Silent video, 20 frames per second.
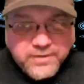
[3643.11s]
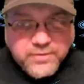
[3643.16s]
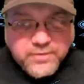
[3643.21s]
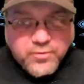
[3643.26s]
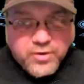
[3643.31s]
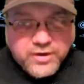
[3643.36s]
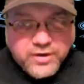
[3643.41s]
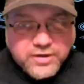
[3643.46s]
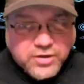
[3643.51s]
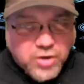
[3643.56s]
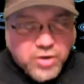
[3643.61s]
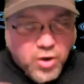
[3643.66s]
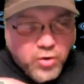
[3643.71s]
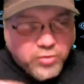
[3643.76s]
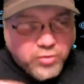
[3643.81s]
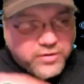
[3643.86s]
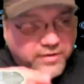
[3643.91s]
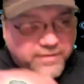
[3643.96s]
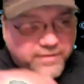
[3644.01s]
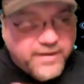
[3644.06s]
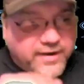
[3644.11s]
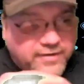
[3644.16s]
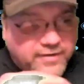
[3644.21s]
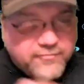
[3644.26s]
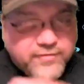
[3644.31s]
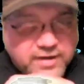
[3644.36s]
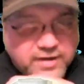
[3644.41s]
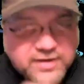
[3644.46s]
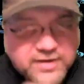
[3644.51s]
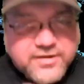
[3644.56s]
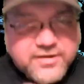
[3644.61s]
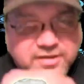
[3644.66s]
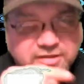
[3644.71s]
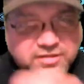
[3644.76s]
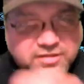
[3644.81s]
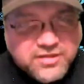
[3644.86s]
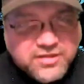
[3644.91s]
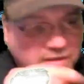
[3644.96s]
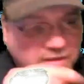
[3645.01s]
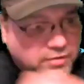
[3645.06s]
me want to go to that arena to
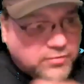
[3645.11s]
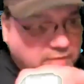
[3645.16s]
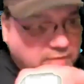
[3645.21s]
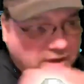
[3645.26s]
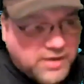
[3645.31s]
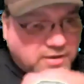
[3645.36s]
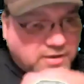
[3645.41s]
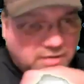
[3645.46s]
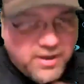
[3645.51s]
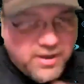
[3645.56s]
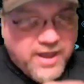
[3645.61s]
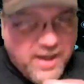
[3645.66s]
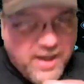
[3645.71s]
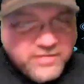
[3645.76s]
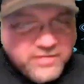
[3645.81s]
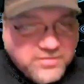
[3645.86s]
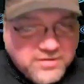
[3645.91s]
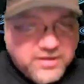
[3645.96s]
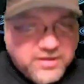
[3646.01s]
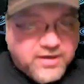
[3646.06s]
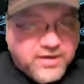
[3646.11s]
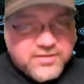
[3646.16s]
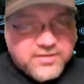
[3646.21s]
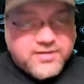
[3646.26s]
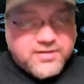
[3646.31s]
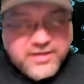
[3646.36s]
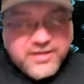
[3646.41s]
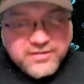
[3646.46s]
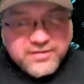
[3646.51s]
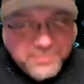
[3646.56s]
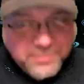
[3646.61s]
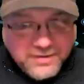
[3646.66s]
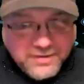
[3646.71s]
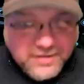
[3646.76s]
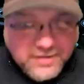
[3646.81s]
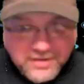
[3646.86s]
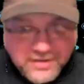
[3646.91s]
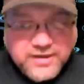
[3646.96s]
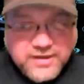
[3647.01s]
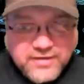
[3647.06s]
see you get your ass kicked. That's being
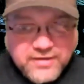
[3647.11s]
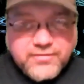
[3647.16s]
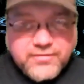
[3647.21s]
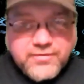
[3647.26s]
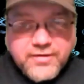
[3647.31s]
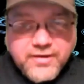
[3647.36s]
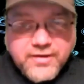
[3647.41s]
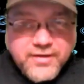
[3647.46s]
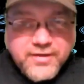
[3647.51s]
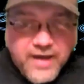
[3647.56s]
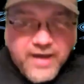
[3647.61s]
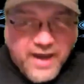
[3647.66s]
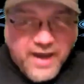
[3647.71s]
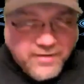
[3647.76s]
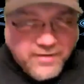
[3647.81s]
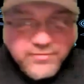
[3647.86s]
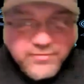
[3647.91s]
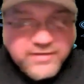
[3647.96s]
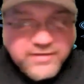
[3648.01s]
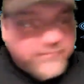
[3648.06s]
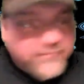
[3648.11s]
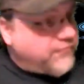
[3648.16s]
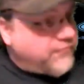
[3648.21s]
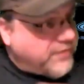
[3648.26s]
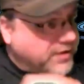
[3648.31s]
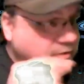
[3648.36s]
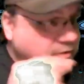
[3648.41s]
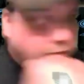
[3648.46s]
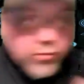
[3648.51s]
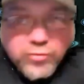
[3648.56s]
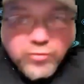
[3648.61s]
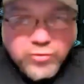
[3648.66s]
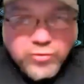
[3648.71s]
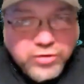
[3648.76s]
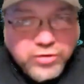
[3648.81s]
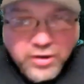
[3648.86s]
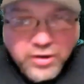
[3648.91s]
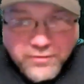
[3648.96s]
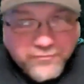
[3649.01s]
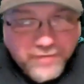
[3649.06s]
a heel. I don't give a fuck who
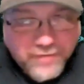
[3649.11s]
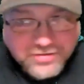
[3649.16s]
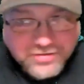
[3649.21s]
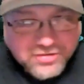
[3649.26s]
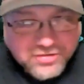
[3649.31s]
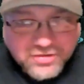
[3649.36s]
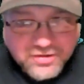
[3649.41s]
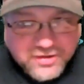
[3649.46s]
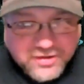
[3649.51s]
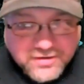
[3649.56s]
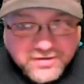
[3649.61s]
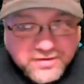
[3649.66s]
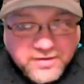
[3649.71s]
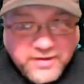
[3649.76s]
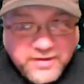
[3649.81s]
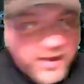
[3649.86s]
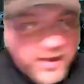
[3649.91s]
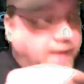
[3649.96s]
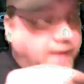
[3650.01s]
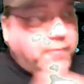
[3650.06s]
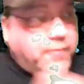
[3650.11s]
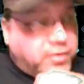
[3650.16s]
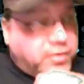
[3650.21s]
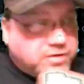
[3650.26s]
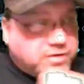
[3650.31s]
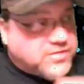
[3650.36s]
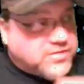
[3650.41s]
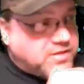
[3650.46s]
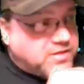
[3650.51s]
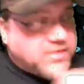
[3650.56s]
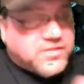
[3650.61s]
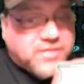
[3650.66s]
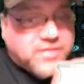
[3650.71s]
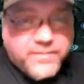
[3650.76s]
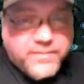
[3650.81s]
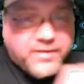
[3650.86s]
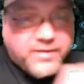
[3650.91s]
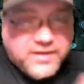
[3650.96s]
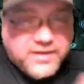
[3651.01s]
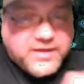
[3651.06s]
you're wrestling. I want to see
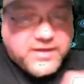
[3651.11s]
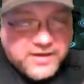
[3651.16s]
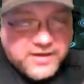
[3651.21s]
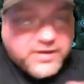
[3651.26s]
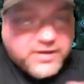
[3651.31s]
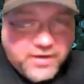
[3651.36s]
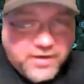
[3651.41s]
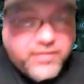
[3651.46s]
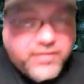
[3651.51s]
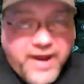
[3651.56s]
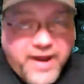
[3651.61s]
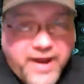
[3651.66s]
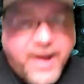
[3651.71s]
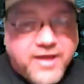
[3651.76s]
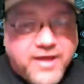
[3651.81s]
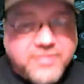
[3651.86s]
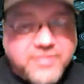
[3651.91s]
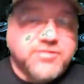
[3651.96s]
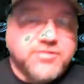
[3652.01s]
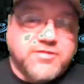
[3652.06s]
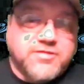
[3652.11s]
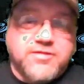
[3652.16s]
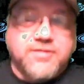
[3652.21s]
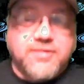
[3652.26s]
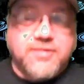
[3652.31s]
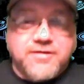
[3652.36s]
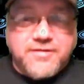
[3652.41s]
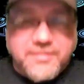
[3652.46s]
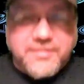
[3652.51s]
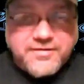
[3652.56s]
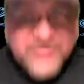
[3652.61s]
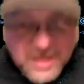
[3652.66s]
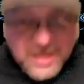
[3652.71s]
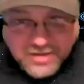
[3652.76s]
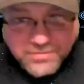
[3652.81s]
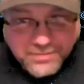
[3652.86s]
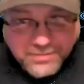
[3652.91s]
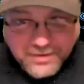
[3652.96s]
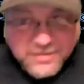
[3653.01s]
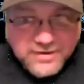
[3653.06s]
somebody kick your ass.
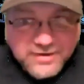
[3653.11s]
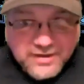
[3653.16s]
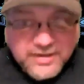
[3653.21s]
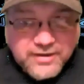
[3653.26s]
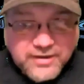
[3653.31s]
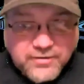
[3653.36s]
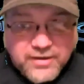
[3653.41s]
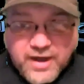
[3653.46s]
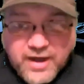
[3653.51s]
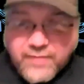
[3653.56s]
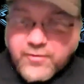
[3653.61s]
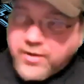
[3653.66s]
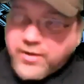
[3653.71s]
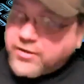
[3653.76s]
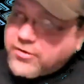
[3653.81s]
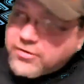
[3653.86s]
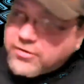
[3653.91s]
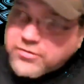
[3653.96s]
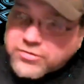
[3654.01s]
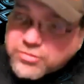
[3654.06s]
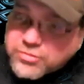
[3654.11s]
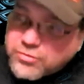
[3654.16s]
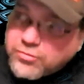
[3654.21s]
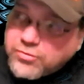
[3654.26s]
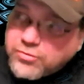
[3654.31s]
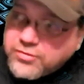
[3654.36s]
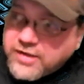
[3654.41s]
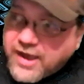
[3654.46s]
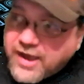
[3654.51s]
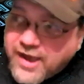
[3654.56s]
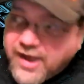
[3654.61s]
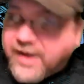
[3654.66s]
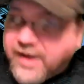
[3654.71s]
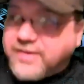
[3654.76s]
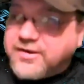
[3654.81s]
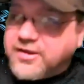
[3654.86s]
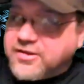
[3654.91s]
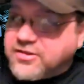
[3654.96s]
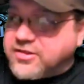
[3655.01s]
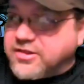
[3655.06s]
That's being a heel. I want to go to the
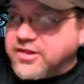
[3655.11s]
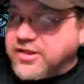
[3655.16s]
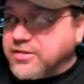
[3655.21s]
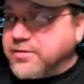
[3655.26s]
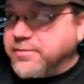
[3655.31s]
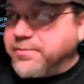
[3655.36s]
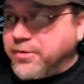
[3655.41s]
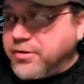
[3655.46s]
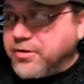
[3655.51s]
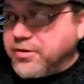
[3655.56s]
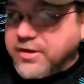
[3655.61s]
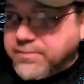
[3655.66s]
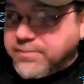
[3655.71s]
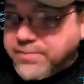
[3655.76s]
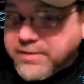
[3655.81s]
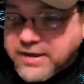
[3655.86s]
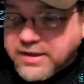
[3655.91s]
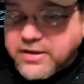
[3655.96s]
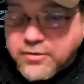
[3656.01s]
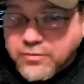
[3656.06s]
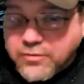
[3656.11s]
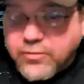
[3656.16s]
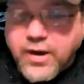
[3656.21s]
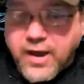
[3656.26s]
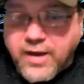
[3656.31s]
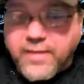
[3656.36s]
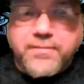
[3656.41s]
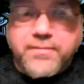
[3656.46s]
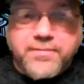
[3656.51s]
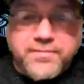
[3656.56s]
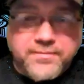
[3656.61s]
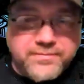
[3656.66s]
schoolyard and see the bully beat you up.